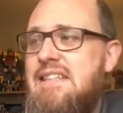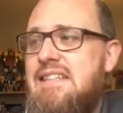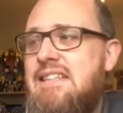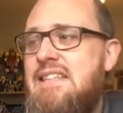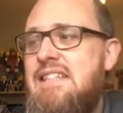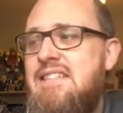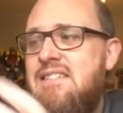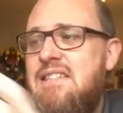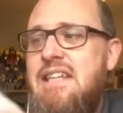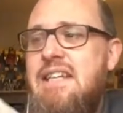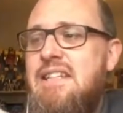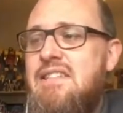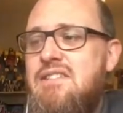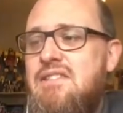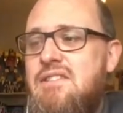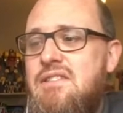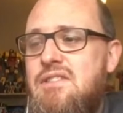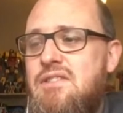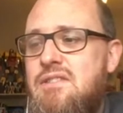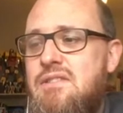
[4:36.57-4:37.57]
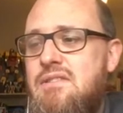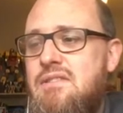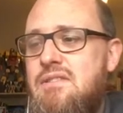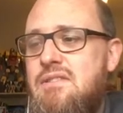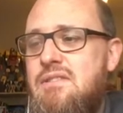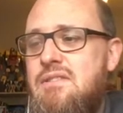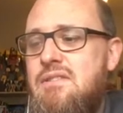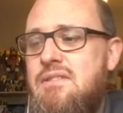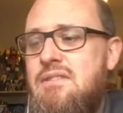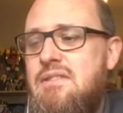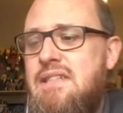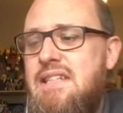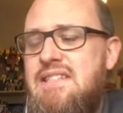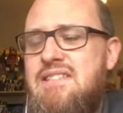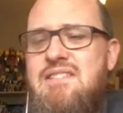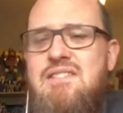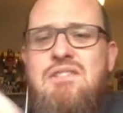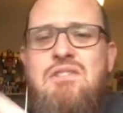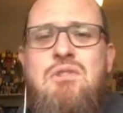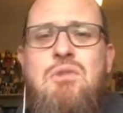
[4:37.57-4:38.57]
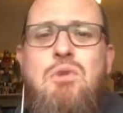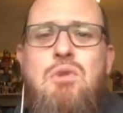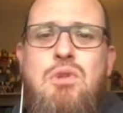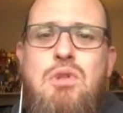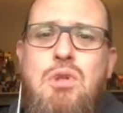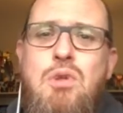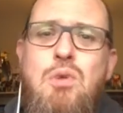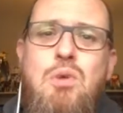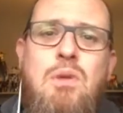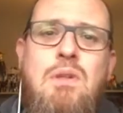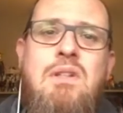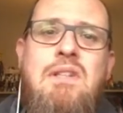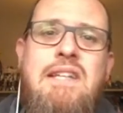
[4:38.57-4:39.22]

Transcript: This thing is just, it's so cool.